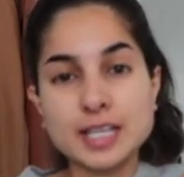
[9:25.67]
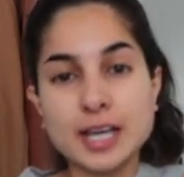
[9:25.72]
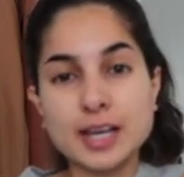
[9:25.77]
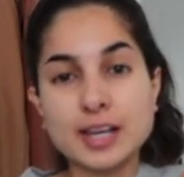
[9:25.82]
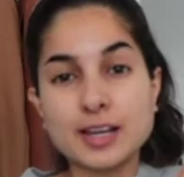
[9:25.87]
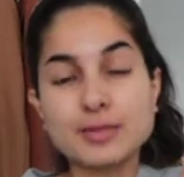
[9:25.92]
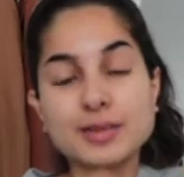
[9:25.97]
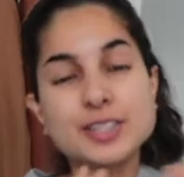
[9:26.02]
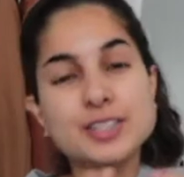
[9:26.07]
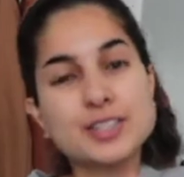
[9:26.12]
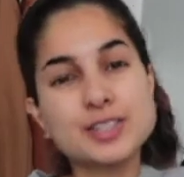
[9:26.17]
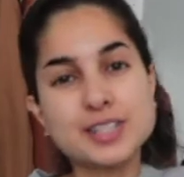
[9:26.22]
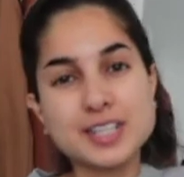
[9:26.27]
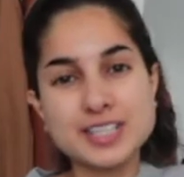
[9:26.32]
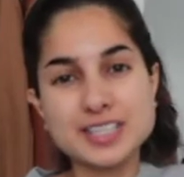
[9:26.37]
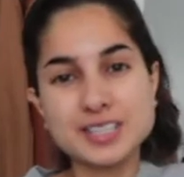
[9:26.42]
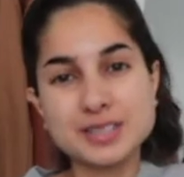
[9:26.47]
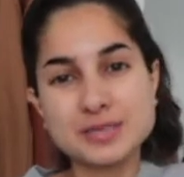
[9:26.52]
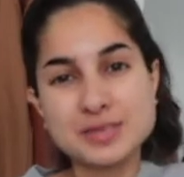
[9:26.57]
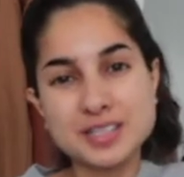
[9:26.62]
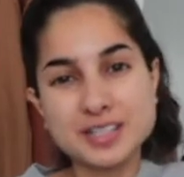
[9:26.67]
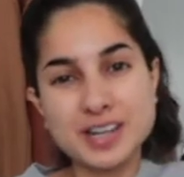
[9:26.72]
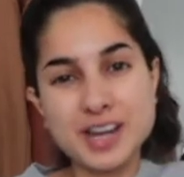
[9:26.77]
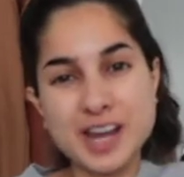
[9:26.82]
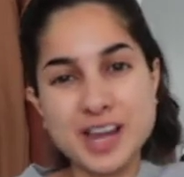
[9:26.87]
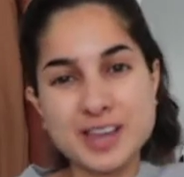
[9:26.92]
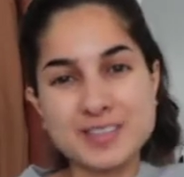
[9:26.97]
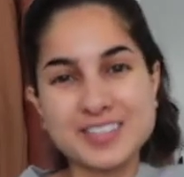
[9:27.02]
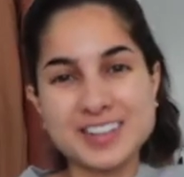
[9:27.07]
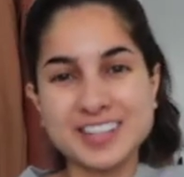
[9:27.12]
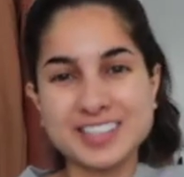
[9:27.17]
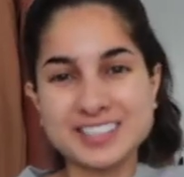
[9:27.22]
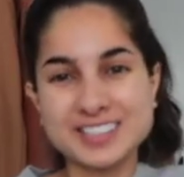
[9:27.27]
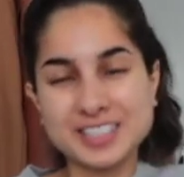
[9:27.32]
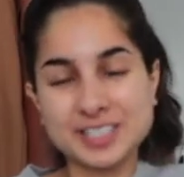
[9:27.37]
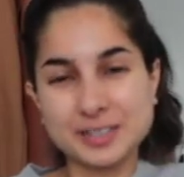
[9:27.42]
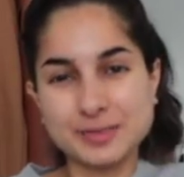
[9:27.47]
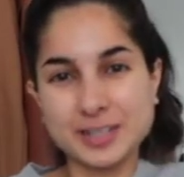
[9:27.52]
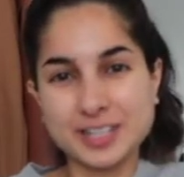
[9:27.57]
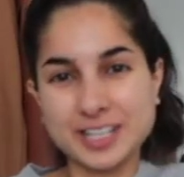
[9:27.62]
and make sure you guys subscribe, and I'll
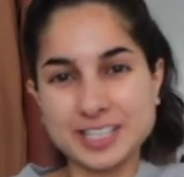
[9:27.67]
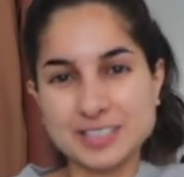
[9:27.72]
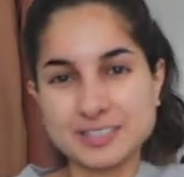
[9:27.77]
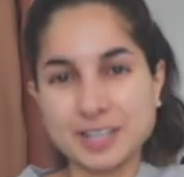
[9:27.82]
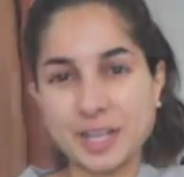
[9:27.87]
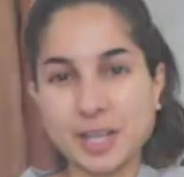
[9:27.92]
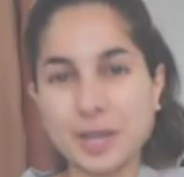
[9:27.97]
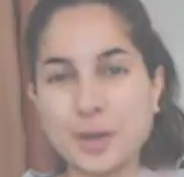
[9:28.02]
see you in my next video.